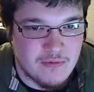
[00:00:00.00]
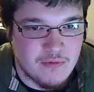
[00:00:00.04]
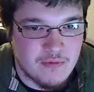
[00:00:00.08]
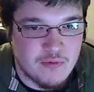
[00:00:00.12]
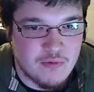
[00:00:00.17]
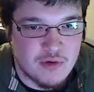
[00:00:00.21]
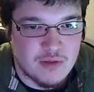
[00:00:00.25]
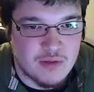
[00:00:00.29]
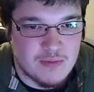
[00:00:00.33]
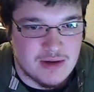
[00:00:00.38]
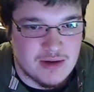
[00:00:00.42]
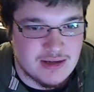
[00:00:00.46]

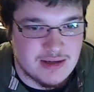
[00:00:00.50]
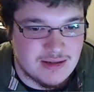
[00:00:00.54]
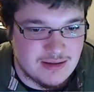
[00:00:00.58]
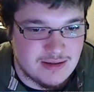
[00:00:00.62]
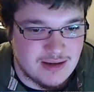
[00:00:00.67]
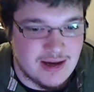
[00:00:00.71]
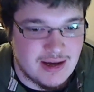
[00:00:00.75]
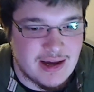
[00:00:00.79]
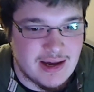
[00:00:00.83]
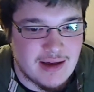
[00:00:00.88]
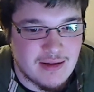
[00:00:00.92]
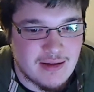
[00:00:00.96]
With my
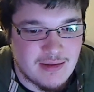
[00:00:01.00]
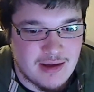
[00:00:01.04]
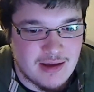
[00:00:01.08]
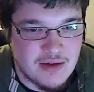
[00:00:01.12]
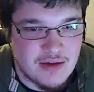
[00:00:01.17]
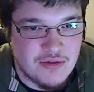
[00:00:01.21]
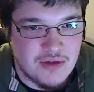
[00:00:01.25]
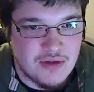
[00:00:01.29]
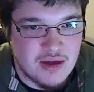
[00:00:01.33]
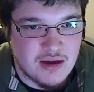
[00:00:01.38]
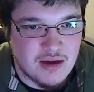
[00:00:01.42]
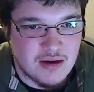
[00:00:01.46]
style, I
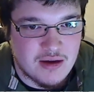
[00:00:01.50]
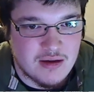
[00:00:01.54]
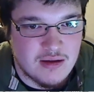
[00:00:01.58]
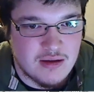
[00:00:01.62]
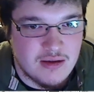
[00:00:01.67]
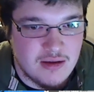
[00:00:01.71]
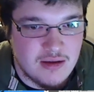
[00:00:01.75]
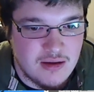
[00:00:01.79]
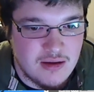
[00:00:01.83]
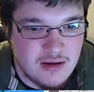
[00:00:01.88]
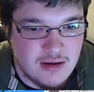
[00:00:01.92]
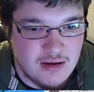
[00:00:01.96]
think.
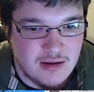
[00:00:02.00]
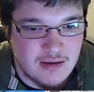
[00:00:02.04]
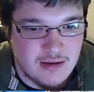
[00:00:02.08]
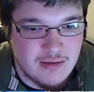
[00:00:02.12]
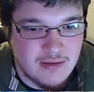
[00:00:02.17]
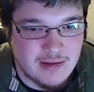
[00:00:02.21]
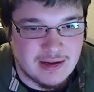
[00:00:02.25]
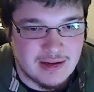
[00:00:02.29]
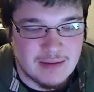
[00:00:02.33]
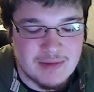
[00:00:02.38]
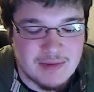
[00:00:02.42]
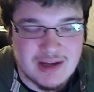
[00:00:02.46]

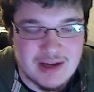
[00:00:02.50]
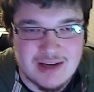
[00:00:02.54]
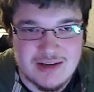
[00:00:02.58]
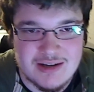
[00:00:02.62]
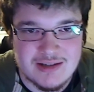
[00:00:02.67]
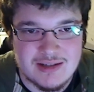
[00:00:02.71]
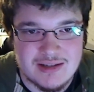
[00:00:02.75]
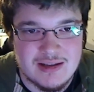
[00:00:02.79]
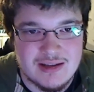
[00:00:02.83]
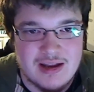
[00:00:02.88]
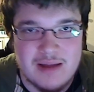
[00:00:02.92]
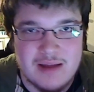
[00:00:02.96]
Like,
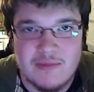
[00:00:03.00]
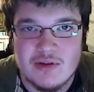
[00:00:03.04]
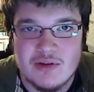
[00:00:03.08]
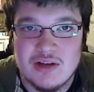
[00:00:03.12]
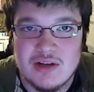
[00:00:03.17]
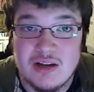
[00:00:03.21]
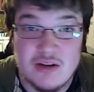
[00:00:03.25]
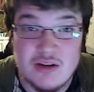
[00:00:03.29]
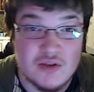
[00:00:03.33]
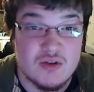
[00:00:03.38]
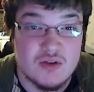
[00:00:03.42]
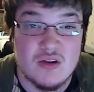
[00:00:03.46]
I'm just
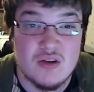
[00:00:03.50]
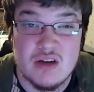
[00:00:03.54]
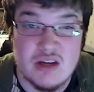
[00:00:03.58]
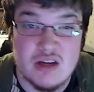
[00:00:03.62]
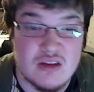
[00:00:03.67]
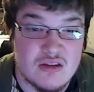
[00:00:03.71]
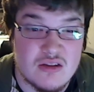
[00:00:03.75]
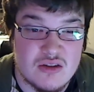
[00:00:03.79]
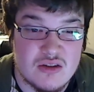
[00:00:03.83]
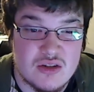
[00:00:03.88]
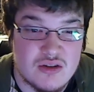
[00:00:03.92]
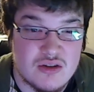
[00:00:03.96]
kind of
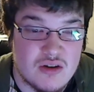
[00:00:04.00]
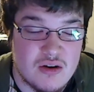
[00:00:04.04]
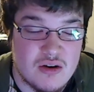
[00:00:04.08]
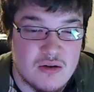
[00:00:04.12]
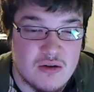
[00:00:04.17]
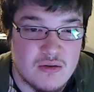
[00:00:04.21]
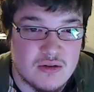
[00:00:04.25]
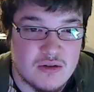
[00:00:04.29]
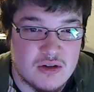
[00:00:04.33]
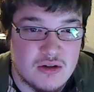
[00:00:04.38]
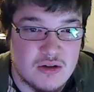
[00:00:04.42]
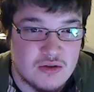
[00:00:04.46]
drawing the
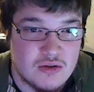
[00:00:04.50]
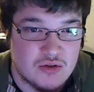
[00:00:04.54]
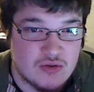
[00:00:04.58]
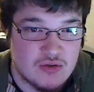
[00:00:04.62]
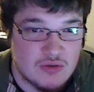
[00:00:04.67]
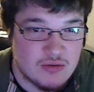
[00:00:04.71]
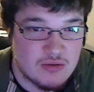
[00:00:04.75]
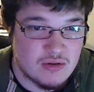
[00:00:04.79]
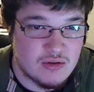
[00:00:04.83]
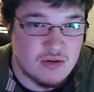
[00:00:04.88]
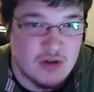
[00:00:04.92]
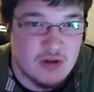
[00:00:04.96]
strokes, you know,
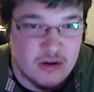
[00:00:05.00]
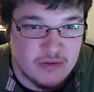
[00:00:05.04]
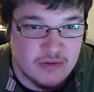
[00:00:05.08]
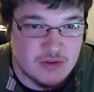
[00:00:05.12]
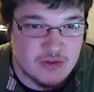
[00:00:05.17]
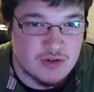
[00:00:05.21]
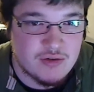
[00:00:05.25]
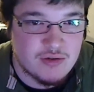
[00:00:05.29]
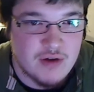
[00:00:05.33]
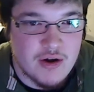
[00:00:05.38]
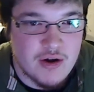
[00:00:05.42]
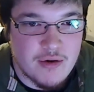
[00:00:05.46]
drawing the
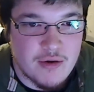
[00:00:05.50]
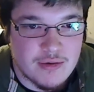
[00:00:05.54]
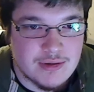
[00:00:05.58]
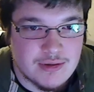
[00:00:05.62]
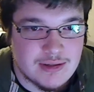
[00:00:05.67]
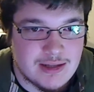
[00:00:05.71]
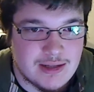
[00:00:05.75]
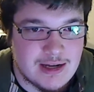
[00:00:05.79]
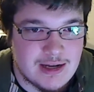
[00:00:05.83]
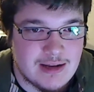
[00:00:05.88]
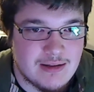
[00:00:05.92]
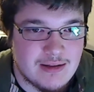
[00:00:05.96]

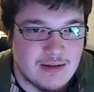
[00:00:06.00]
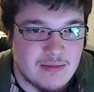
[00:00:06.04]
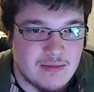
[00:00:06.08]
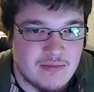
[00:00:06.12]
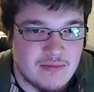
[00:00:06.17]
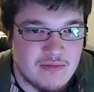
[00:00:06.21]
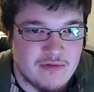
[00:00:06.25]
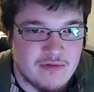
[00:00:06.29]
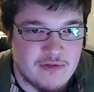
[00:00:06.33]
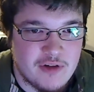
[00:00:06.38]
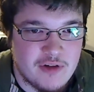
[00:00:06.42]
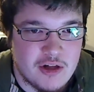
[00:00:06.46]
strokes, letting
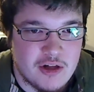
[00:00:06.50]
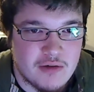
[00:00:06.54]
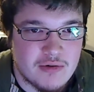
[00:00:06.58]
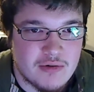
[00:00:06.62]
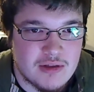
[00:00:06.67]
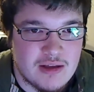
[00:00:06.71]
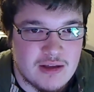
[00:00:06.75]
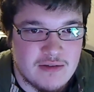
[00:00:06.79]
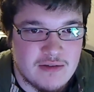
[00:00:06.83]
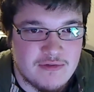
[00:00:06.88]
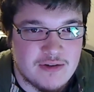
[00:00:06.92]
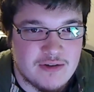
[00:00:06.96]
them fall where
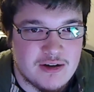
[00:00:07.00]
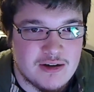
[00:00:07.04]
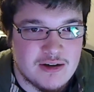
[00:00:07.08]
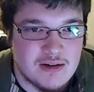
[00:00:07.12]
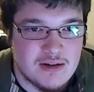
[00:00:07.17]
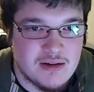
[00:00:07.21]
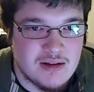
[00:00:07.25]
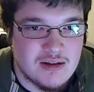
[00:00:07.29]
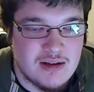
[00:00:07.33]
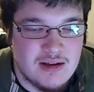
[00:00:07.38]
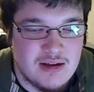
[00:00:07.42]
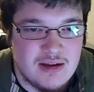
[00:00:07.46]
they
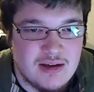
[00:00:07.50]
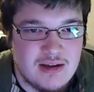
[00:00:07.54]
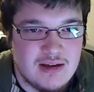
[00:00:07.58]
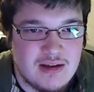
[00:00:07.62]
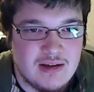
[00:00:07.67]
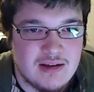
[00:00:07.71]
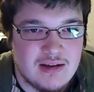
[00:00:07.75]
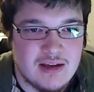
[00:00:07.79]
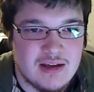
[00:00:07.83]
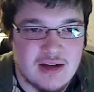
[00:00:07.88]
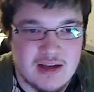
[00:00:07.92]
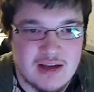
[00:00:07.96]
fall.
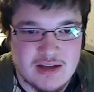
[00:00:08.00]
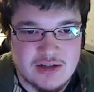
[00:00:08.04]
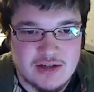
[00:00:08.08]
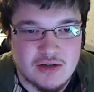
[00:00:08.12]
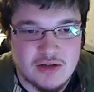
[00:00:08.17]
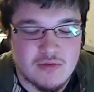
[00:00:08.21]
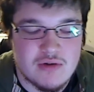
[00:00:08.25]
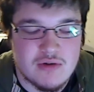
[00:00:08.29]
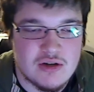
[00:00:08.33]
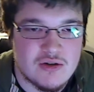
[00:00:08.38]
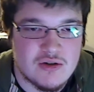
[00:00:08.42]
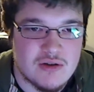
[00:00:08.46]
You know, I
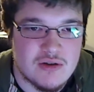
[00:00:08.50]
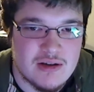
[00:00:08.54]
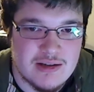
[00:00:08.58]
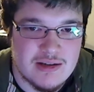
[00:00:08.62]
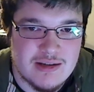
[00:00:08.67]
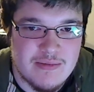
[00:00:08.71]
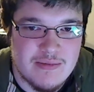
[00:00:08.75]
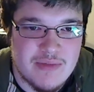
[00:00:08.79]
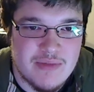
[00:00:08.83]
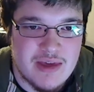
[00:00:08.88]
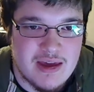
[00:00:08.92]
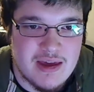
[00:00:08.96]
still redraw
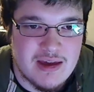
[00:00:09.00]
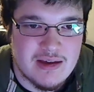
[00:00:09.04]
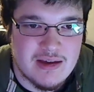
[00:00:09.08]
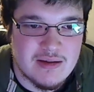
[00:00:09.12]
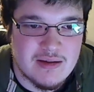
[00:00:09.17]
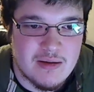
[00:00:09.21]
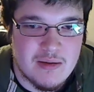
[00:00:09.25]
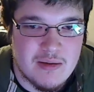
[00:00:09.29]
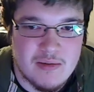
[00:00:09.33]
some things,